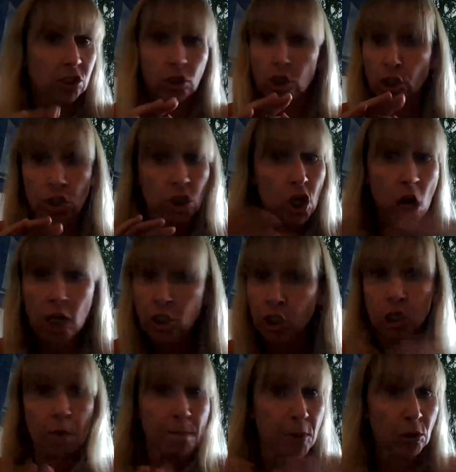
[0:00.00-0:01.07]
You're not
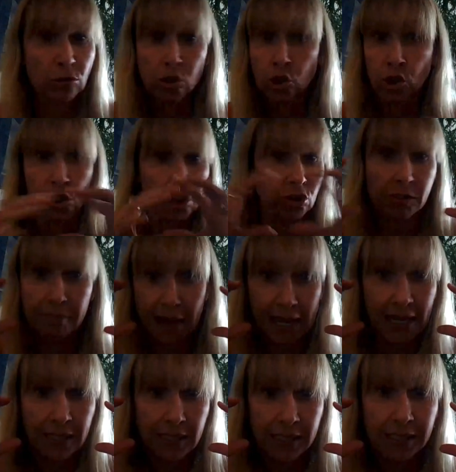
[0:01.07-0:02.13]
supposed to use
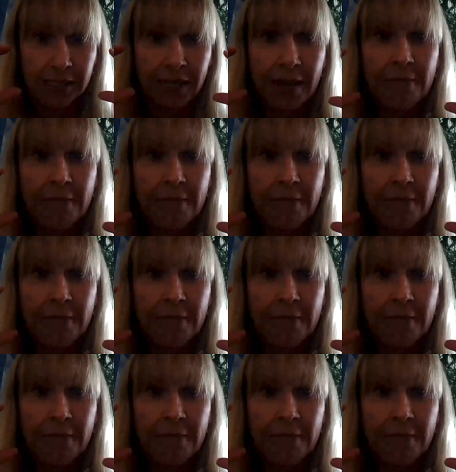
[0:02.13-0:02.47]
masks.